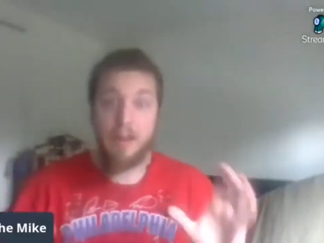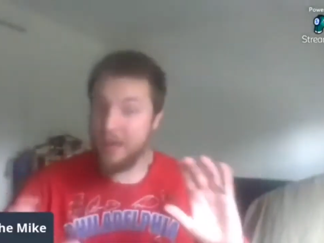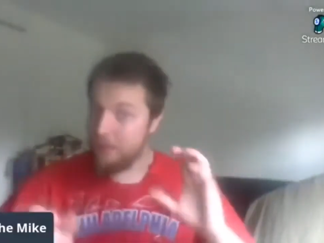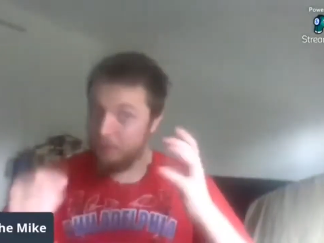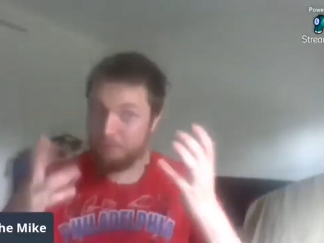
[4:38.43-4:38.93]

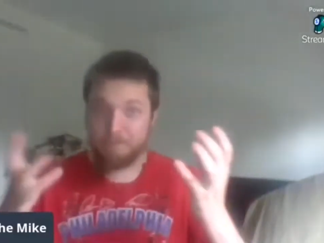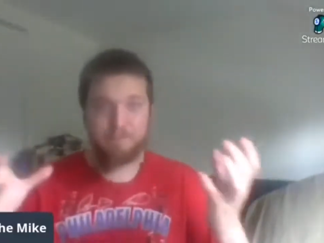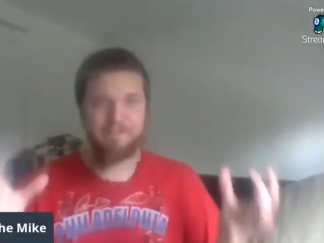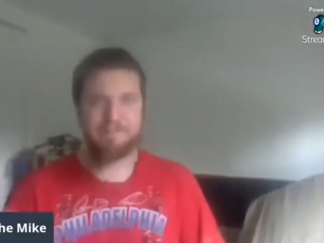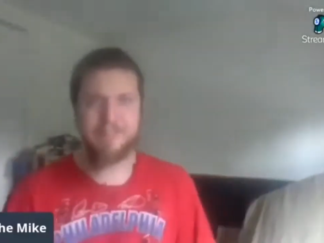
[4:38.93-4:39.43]
And
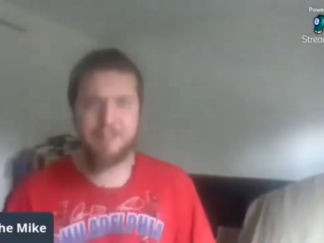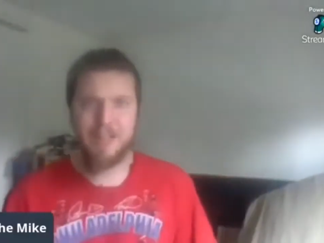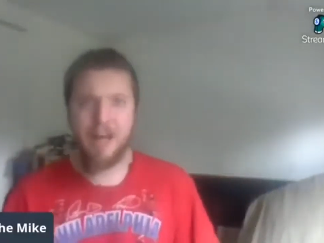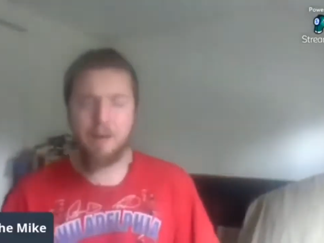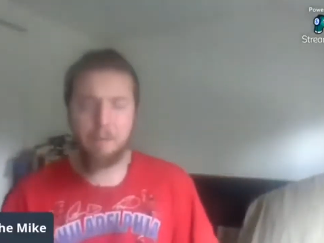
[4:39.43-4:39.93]
this
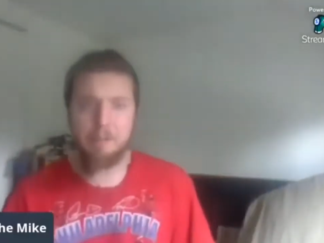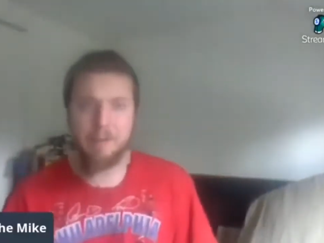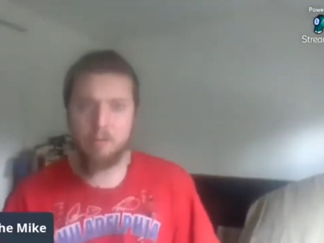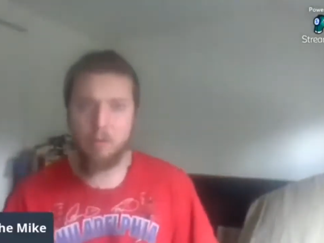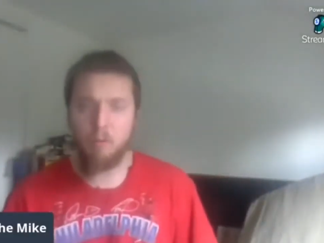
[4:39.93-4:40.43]
album
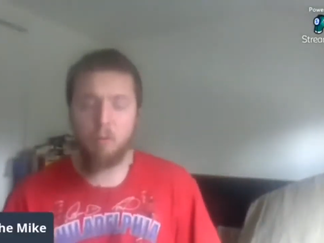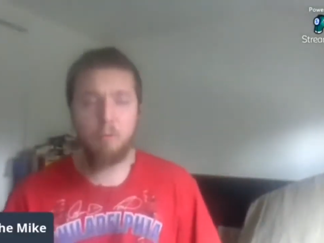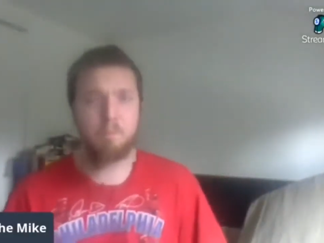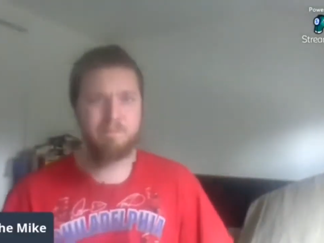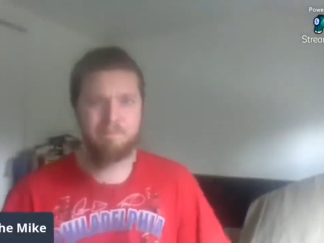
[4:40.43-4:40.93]
as a whole,